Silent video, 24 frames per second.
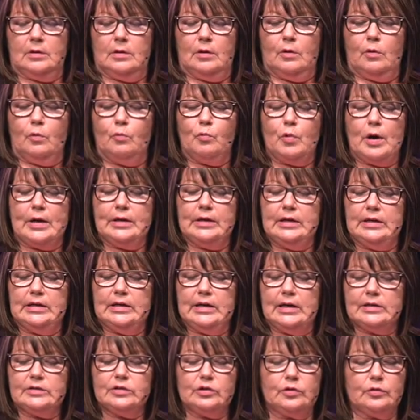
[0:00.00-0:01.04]
what he
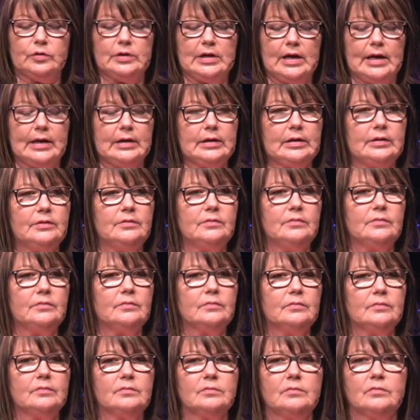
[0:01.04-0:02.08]
has created,
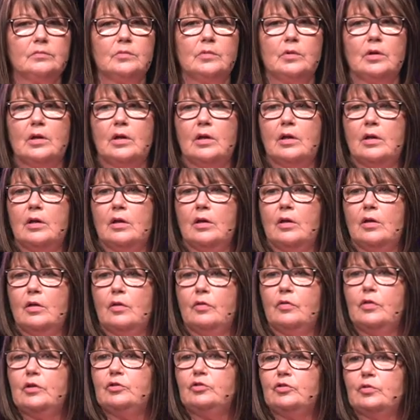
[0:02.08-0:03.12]

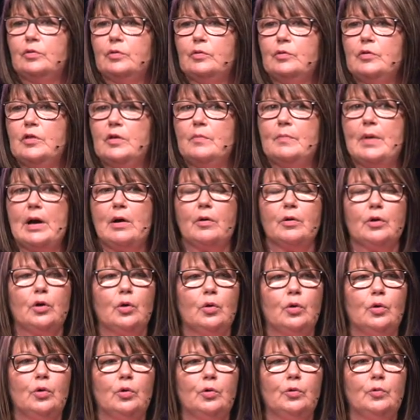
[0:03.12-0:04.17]
the truth about
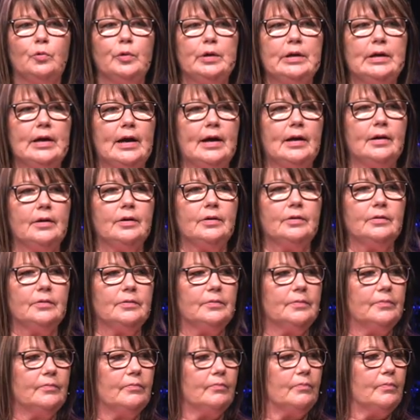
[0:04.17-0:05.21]
who we are,
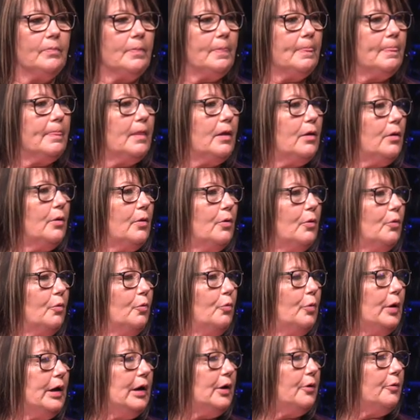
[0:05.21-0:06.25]

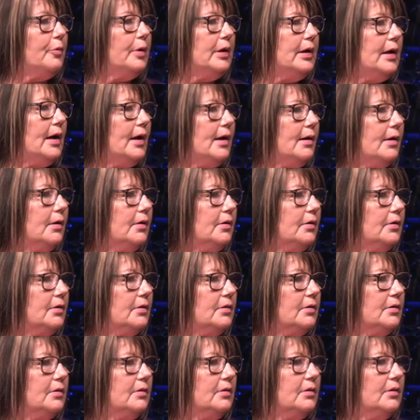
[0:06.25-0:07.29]
where we are,
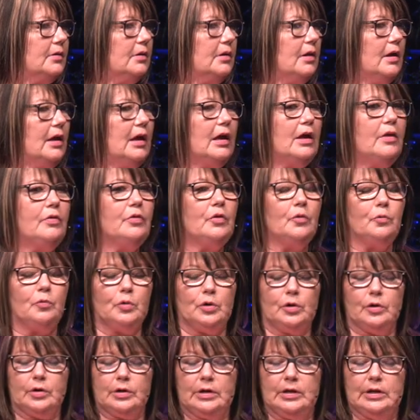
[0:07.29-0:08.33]
and the
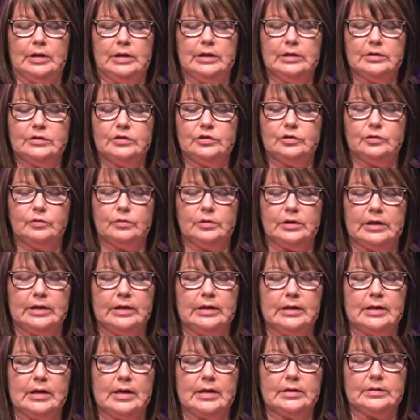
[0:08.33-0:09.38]
work he is doing
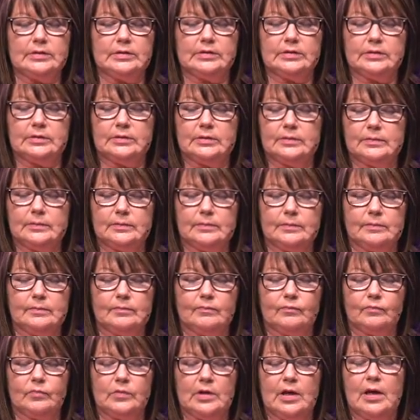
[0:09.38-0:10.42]
in us.
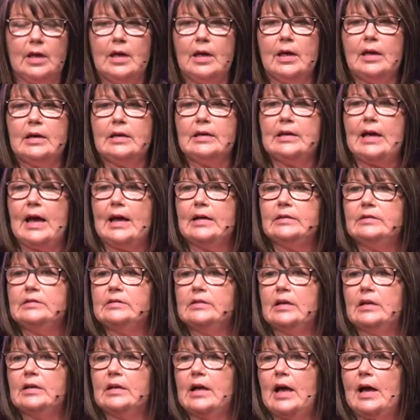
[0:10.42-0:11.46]
God's
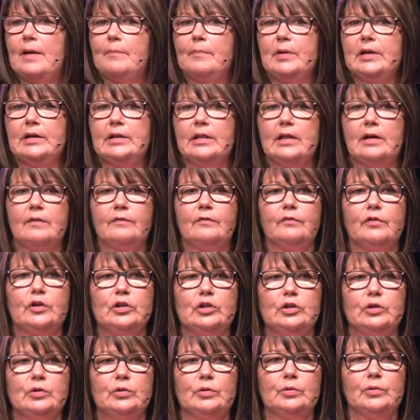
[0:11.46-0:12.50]
agape love for
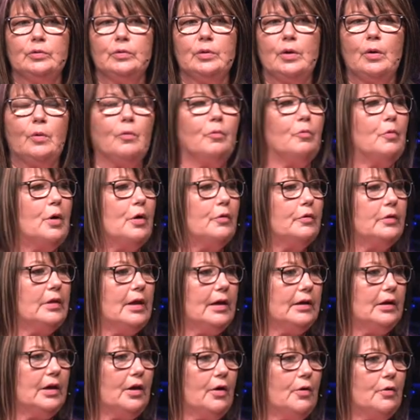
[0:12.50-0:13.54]
you won't
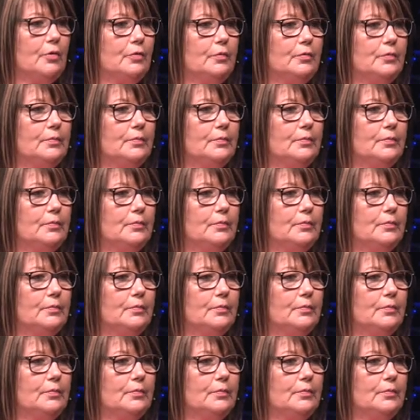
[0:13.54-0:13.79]
let go.